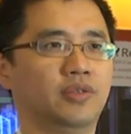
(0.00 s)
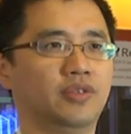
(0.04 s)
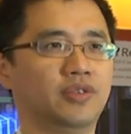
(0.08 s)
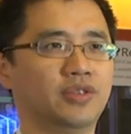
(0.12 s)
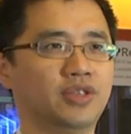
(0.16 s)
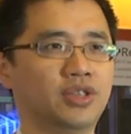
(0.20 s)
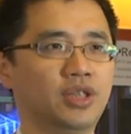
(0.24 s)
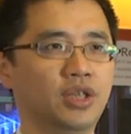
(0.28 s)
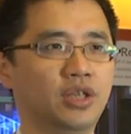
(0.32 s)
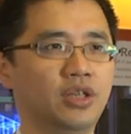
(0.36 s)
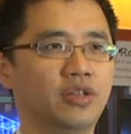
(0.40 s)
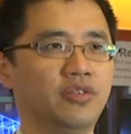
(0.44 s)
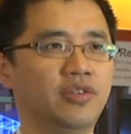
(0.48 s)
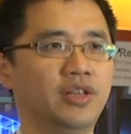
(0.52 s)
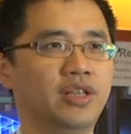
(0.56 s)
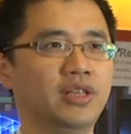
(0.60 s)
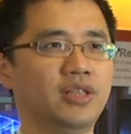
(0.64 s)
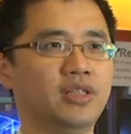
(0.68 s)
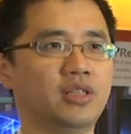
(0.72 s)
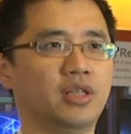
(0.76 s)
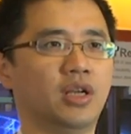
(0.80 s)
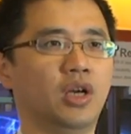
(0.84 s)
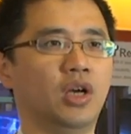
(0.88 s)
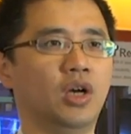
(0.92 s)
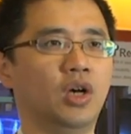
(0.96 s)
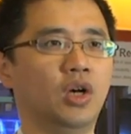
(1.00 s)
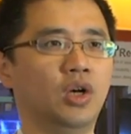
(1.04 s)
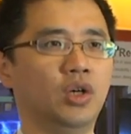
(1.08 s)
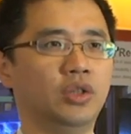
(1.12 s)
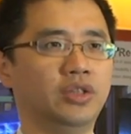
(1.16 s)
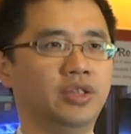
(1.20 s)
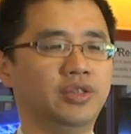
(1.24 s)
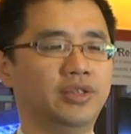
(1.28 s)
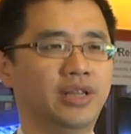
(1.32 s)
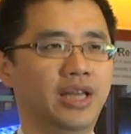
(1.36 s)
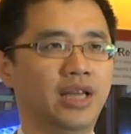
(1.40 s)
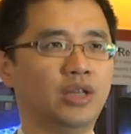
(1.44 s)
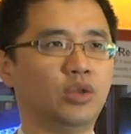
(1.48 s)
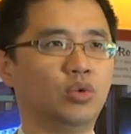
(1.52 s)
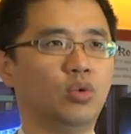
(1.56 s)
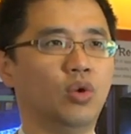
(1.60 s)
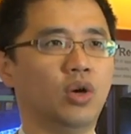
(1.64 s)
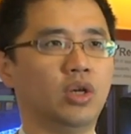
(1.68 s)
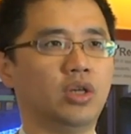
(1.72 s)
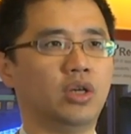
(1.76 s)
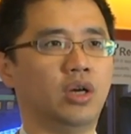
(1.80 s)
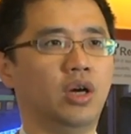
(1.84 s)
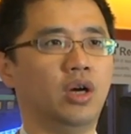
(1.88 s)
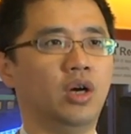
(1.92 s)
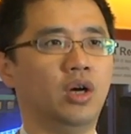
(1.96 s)
service, all the
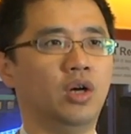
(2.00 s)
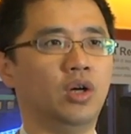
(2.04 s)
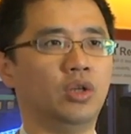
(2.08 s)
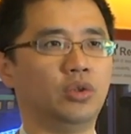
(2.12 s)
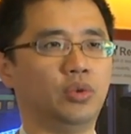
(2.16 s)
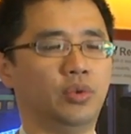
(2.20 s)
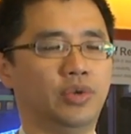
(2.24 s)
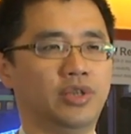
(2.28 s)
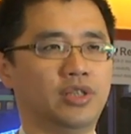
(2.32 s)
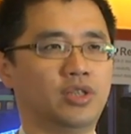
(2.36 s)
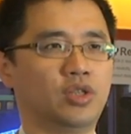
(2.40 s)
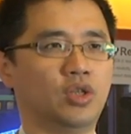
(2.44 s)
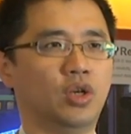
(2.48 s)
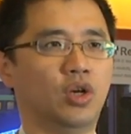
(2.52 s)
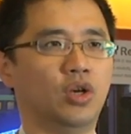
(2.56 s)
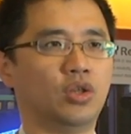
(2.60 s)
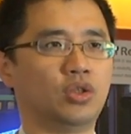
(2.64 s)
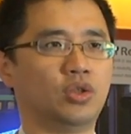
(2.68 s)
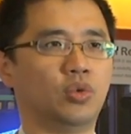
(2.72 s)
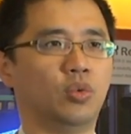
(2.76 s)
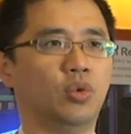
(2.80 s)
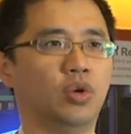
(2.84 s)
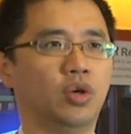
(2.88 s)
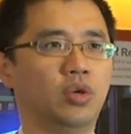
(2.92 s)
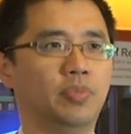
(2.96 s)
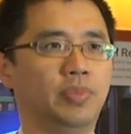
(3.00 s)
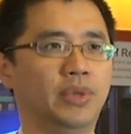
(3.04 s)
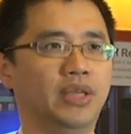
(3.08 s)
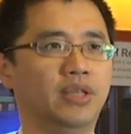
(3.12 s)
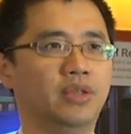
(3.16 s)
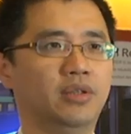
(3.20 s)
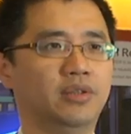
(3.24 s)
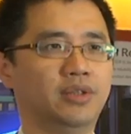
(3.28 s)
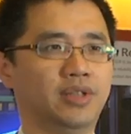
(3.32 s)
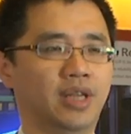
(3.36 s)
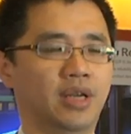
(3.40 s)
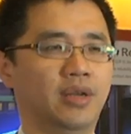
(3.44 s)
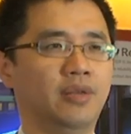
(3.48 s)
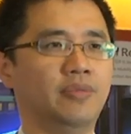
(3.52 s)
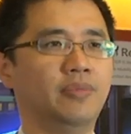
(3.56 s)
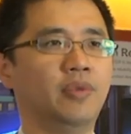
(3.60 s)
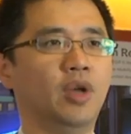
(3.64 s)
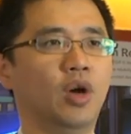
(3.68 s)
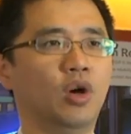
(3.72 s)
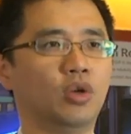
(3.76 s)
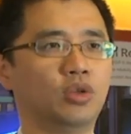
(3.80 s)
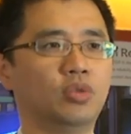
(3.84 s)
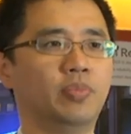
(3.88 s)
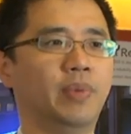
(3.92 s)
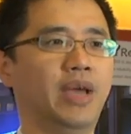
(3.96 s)
network, all the resource will be done
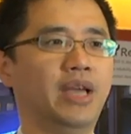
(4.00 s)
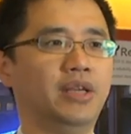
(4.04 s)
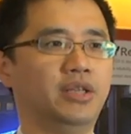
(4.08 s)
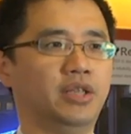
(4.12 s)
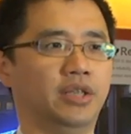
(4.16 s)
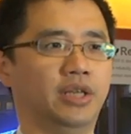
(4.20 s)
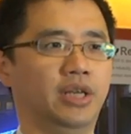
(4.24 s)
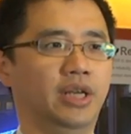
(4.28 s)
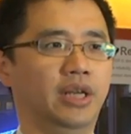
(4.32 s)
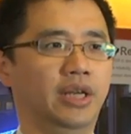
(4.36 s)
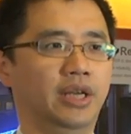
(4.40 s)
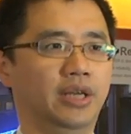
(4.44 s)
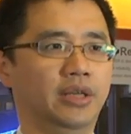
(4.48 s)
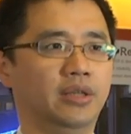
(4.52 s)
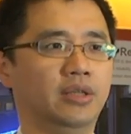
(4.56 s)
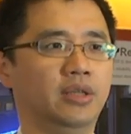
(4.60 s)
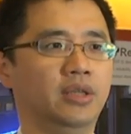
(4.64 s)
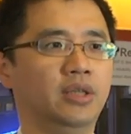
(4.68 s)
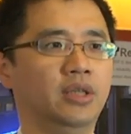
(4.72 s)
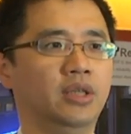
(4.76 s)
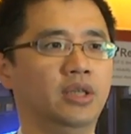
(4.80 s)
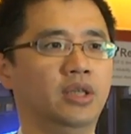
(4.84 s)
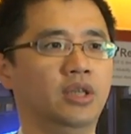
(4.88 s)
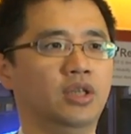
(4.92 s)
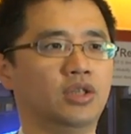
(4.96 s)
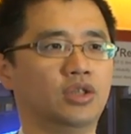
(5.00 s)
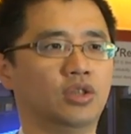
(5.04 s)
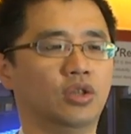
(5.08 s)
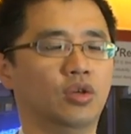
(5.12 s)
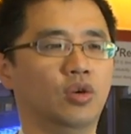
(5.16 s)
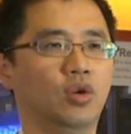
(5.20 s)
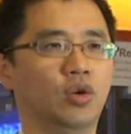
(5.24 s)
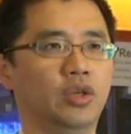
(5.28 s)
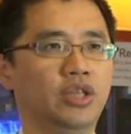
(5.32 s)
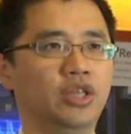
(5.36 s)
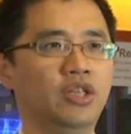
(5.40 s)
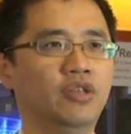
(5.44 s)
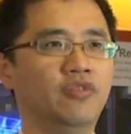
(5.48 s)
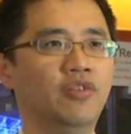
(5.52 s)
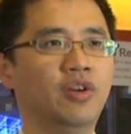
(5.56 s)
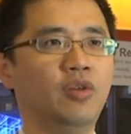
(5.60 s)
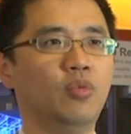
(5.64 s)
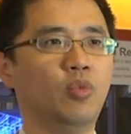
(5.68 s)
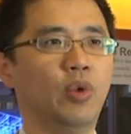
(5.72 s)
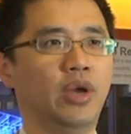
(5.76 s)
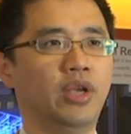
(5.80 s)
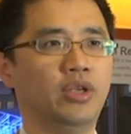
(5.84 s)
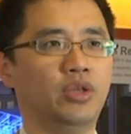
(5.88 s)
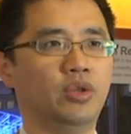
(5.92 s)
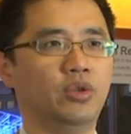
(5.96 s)
automatically. So
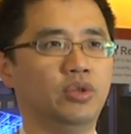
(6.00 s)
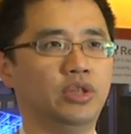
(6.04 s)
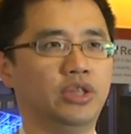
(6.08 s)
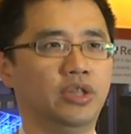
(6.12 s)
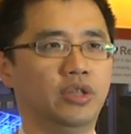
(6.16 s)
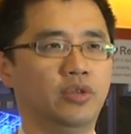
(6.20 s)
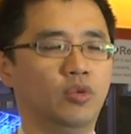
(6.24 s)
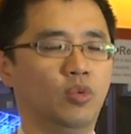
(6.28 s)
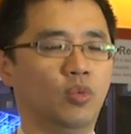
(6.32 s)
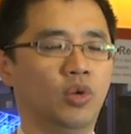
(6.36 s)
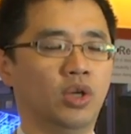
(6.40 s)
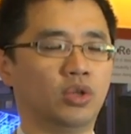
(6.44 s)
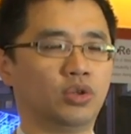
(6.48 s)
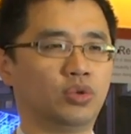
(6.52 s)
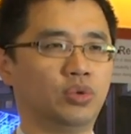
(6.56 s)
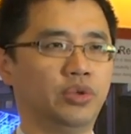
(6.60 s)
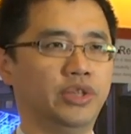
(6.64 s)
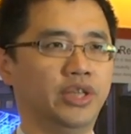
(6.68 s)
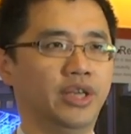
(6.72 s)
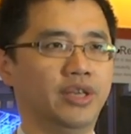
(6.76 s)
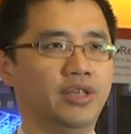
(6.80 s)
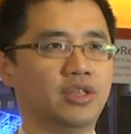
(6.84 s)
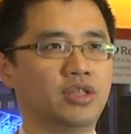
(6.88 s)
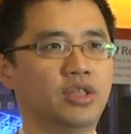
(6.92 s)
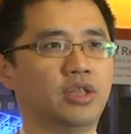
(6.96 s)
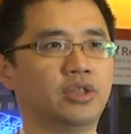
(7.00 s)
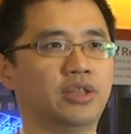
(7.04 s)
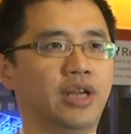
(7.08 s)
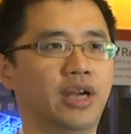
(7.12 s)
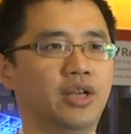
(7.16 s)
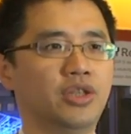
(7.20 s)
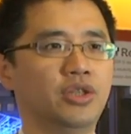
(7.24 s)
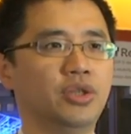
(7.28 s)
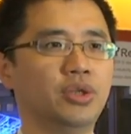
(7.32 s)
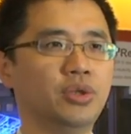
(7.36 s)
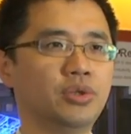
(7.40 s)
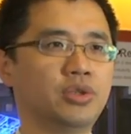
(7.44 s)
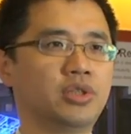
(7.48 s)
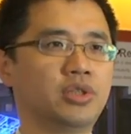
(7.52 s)
even when you want to insert a new